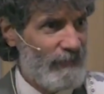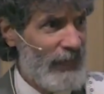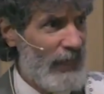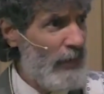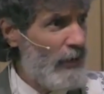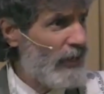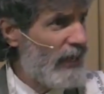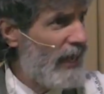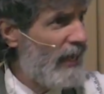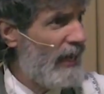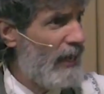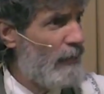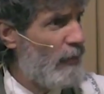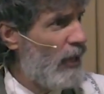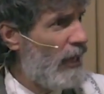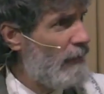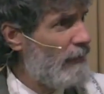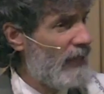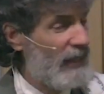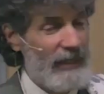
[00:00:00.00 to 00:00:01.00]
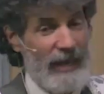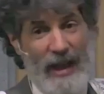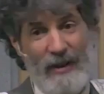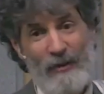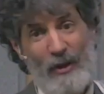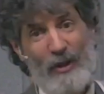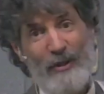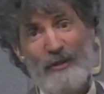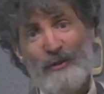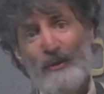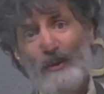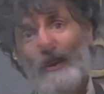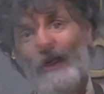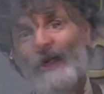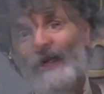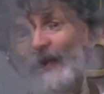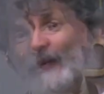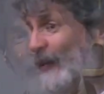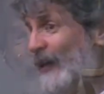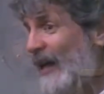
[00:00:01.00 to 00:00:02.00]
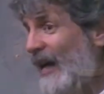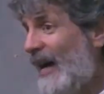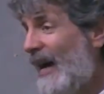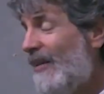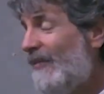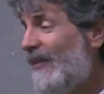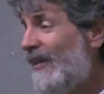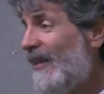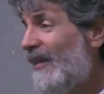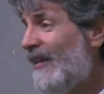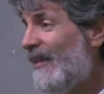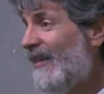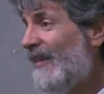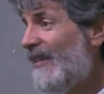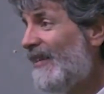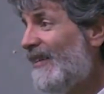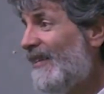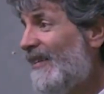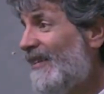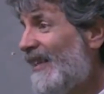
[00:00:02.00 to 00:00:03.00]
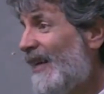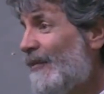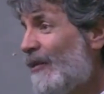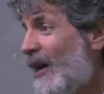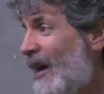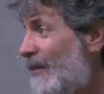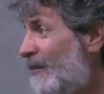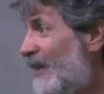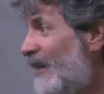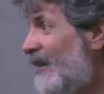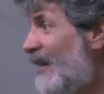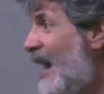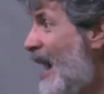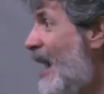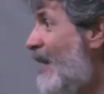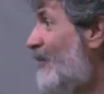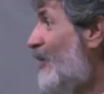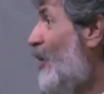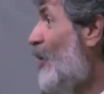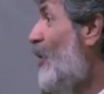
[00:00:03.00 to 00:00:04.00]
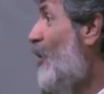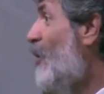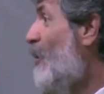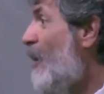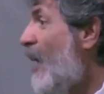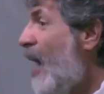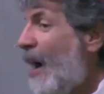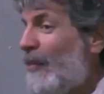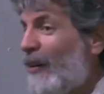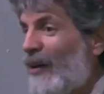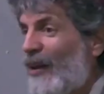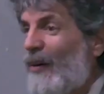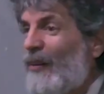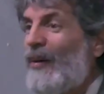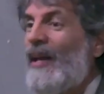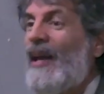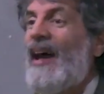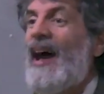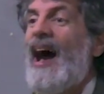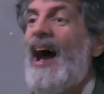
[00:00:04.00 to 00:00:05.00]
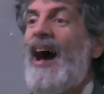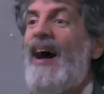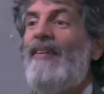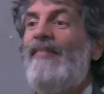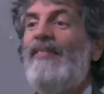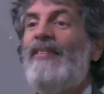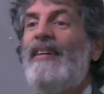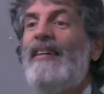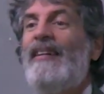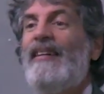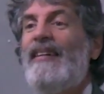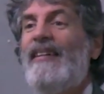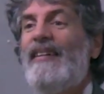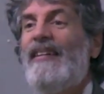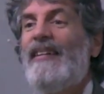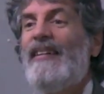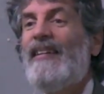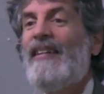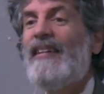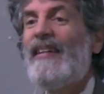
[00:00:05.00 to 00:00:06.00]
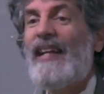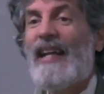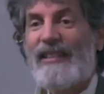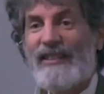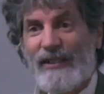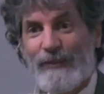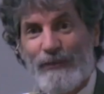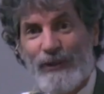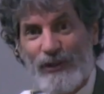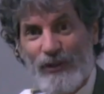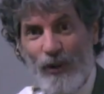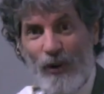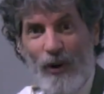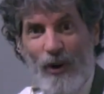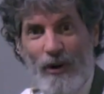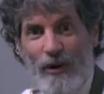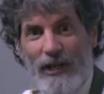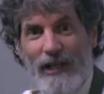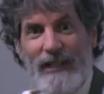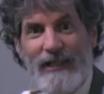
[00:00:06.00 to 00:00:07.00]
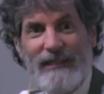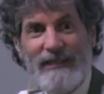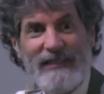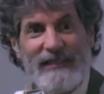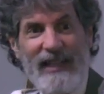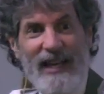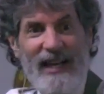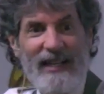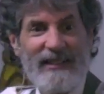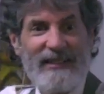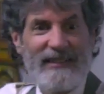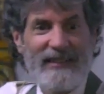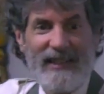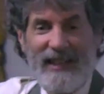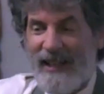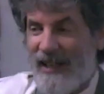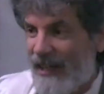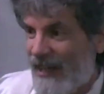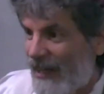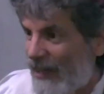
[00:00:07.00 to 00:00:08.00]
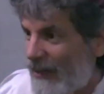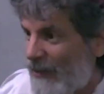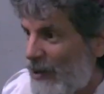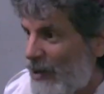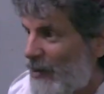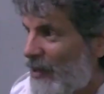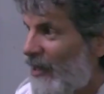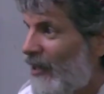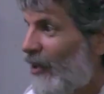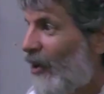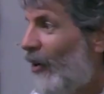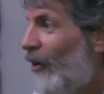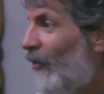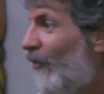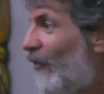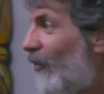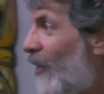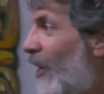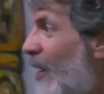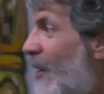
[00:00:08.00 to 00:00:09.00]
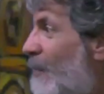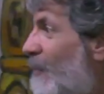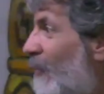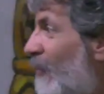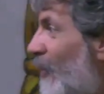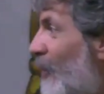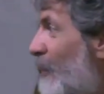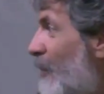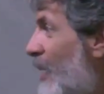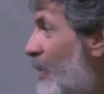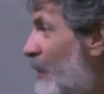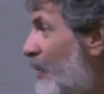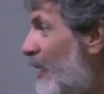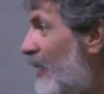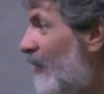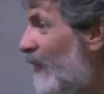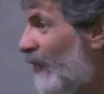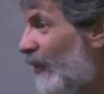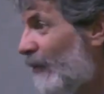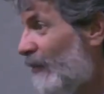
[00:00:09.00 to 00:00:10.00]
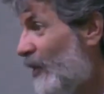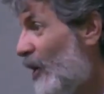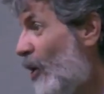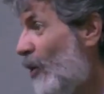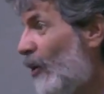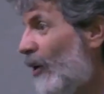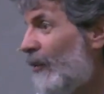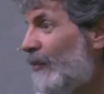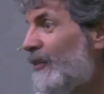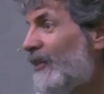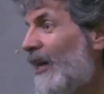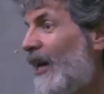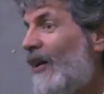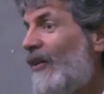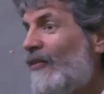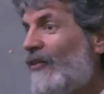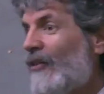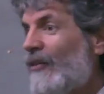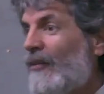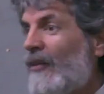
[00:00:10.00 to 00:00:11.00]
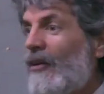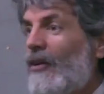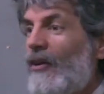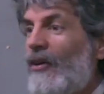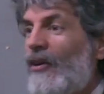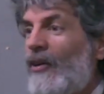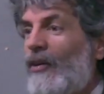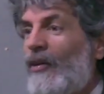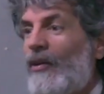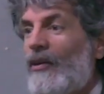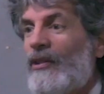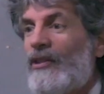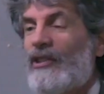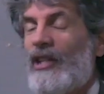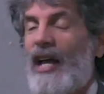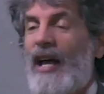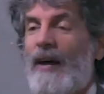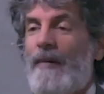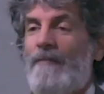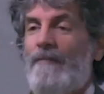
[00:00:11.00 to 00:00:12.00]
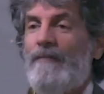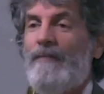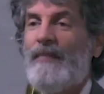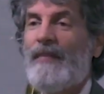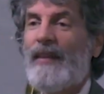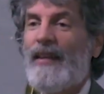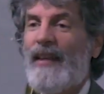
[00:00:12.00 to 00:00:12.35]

Now, again, Abraham didn't have all the stories that we have. Abraham didn't have the whole Bible that we have. He had some stories that uh, maybe he heard from, from maybe from Noah himself or, or Shem.